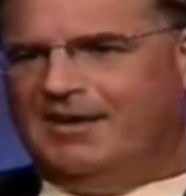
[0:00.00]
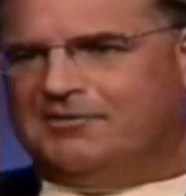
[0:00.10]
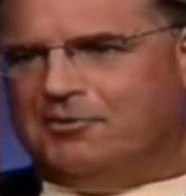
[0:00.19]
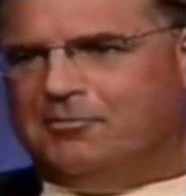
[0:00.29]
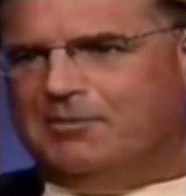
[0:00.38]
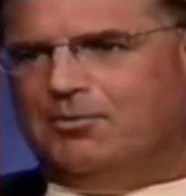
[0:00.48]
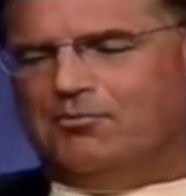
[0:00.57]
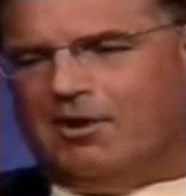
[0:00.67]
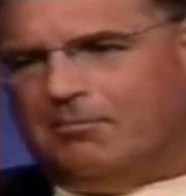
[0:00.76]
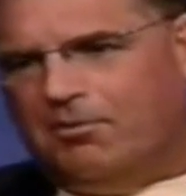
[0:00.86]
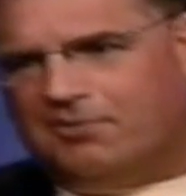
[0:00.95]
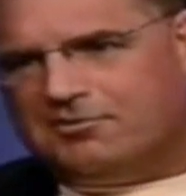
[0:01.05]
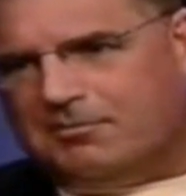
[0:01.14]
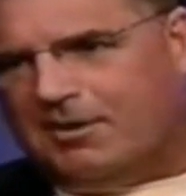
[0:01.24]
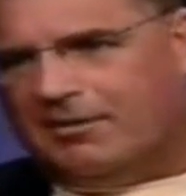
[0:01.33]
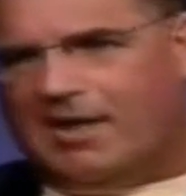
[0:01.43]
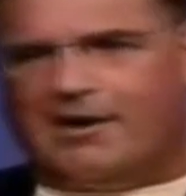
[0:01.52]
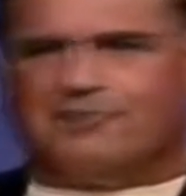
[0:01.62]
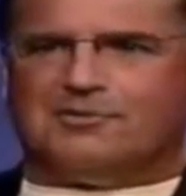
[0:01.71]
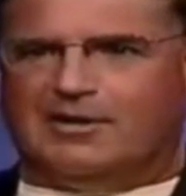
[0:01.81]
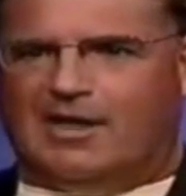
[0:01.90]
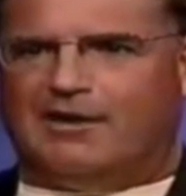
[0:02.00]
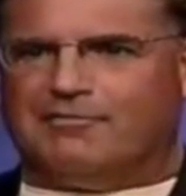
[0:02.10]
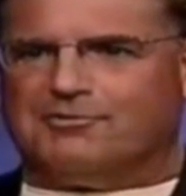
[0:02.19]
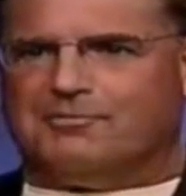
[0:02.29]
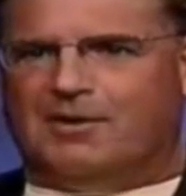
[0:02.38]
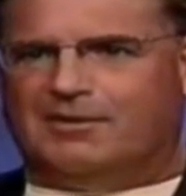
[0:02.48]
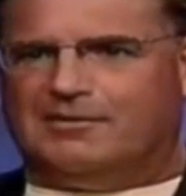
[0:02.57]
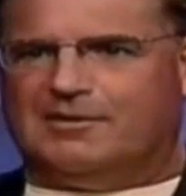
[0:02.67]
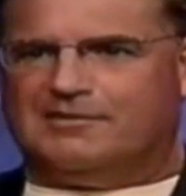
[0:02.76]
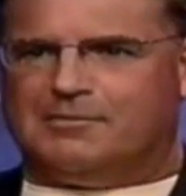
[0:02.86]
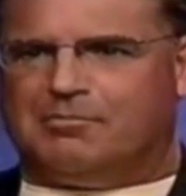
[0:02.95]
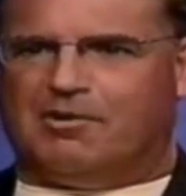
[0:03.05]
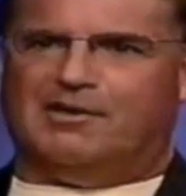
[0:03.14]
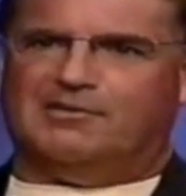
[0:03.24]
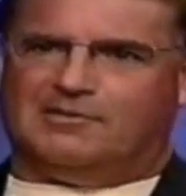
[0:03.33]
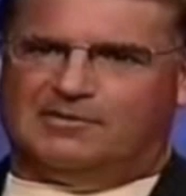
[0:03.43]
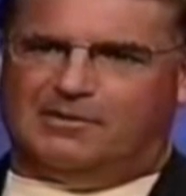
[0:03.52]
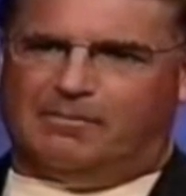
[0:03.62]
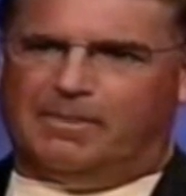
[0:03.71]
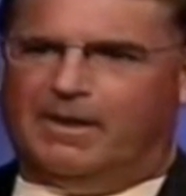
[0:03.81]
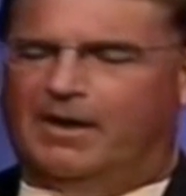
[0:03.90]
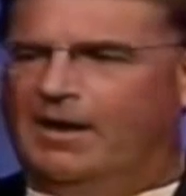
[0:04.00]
And so people who write books about liars and connivers in politics and praises them,